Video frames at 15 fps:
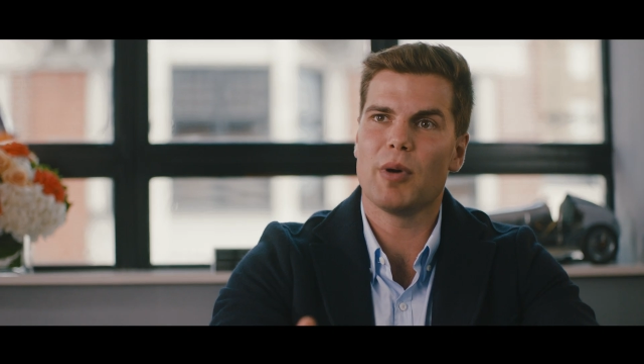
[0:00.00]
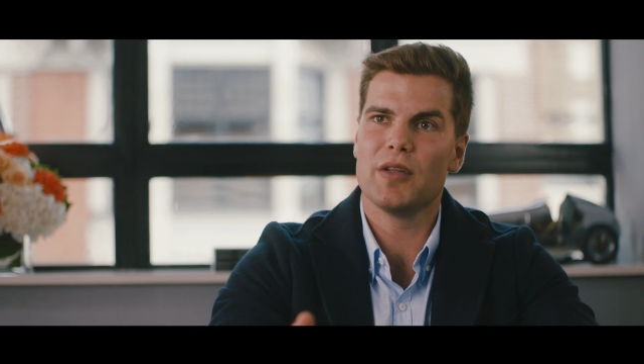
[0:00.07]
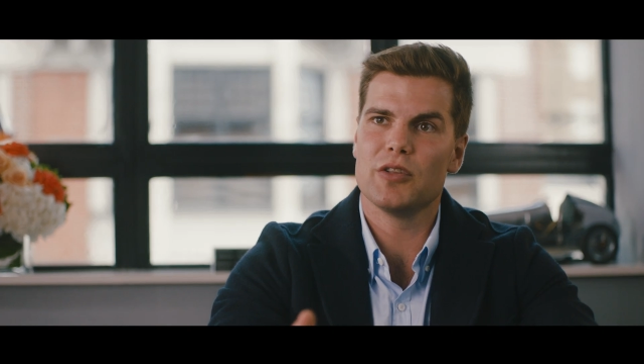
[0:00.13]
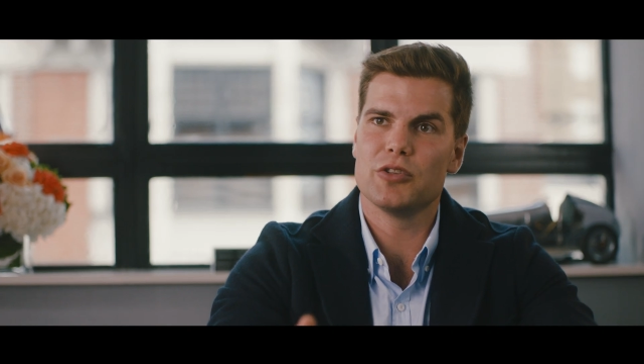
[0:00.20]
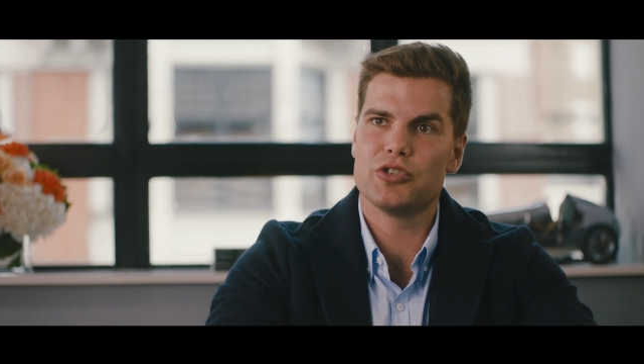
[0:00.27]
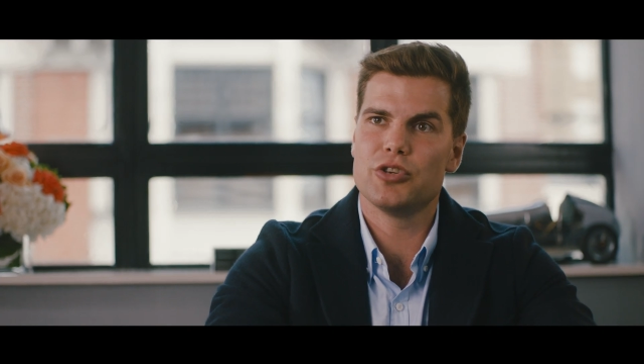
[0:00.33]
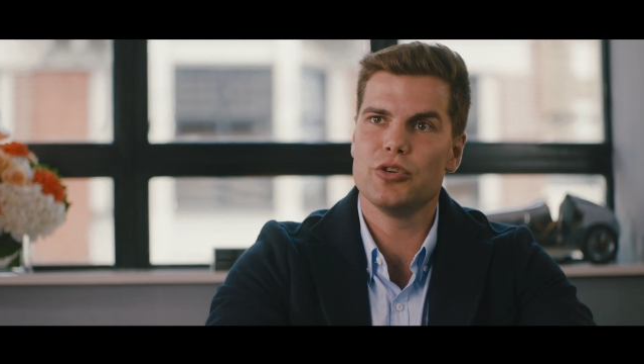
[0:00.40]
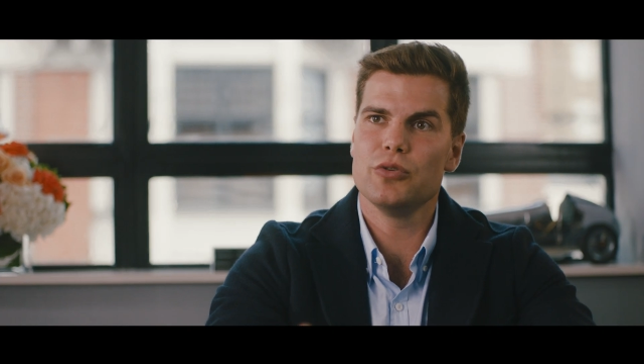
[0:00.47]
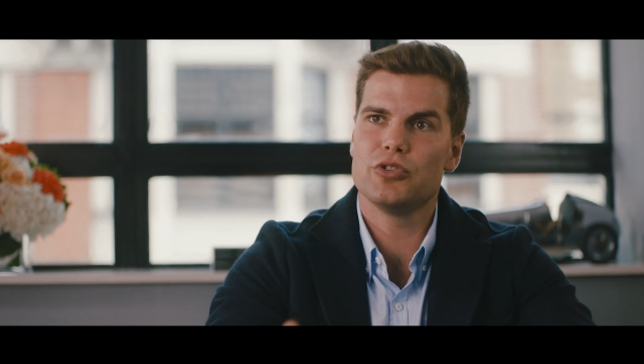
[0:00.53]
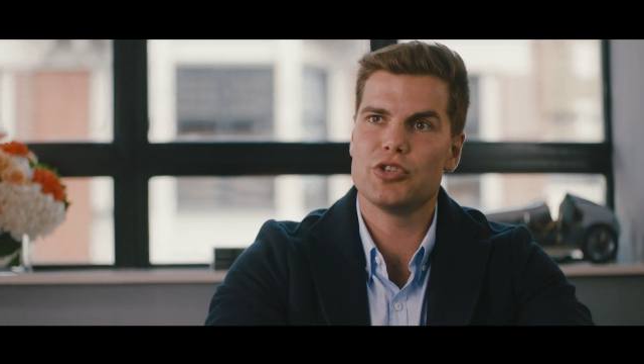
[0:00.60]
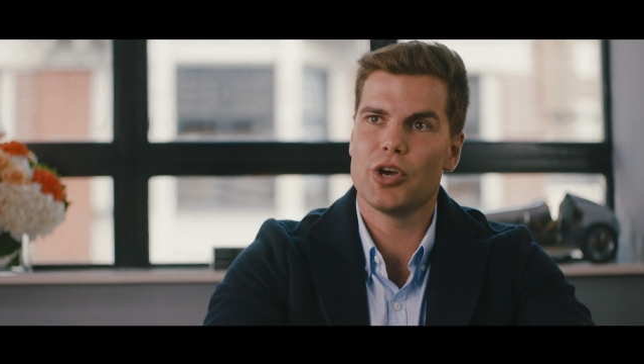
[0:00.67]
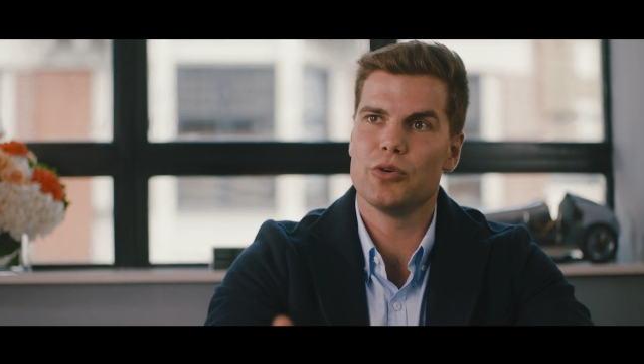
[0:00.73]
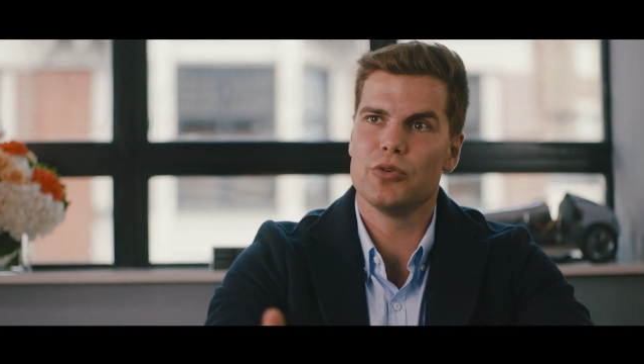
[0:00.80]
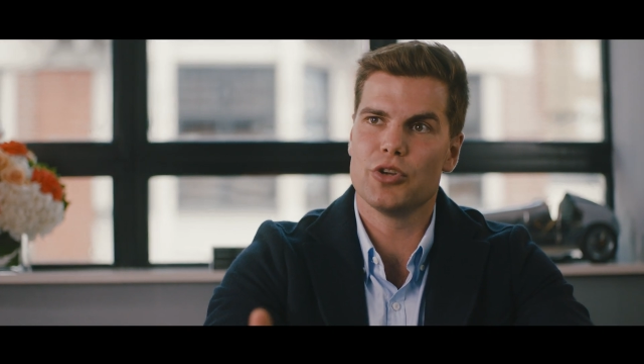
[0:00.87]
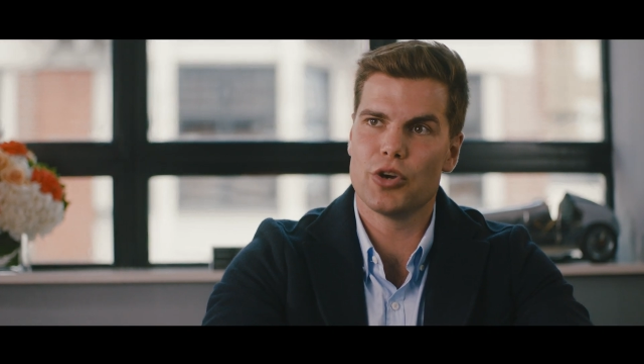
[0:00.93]
by the
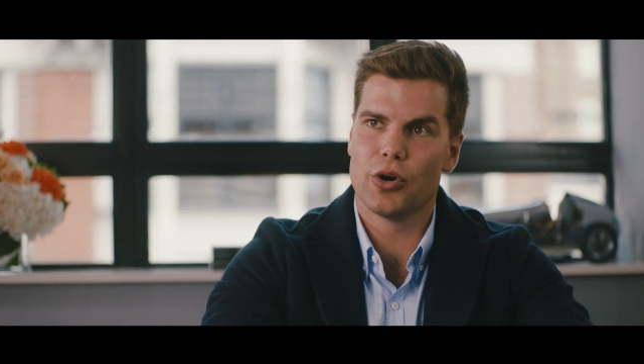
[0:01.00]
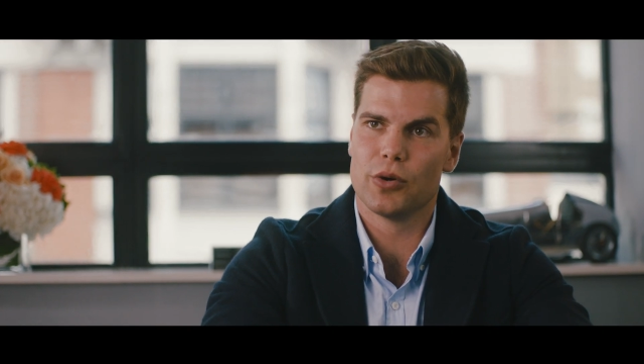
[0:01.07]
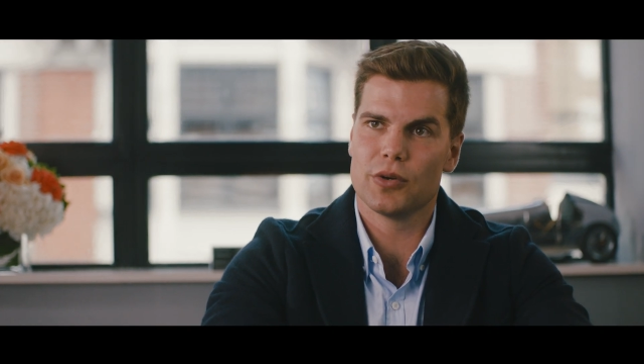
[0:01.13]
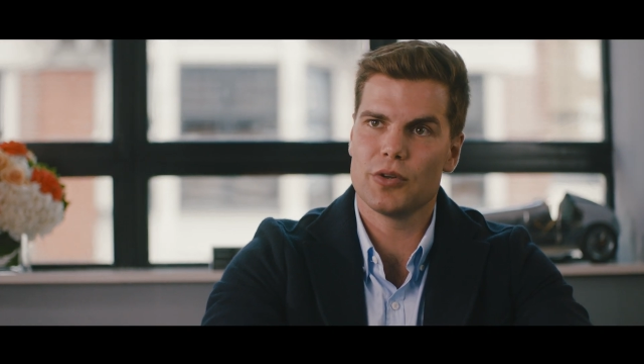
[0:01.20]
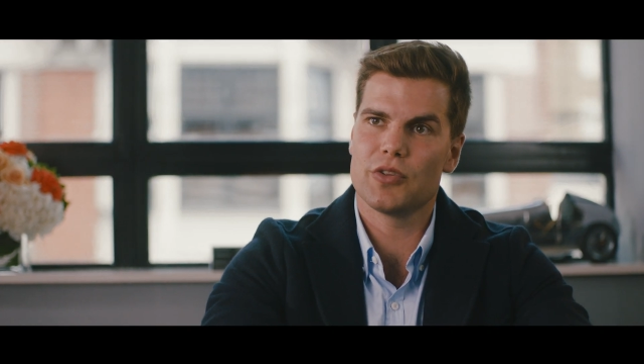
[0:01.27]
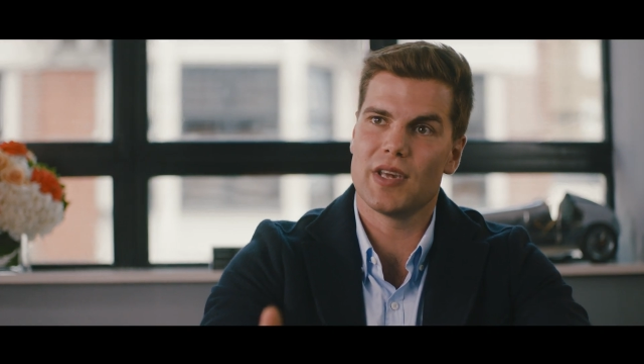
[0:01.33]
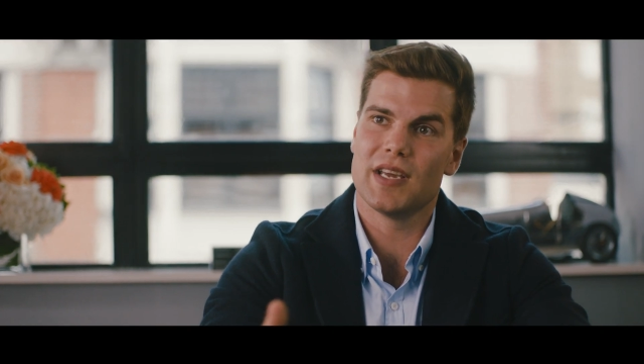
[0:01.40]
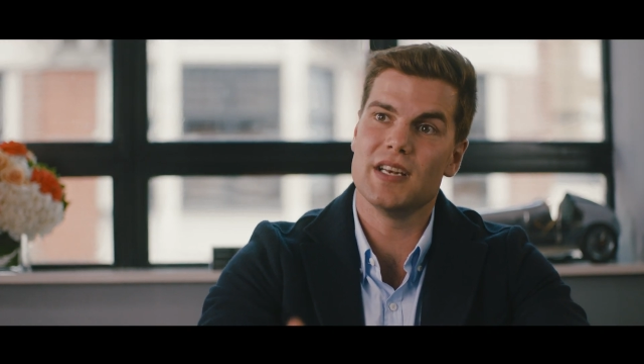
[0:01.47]
2-tone gongs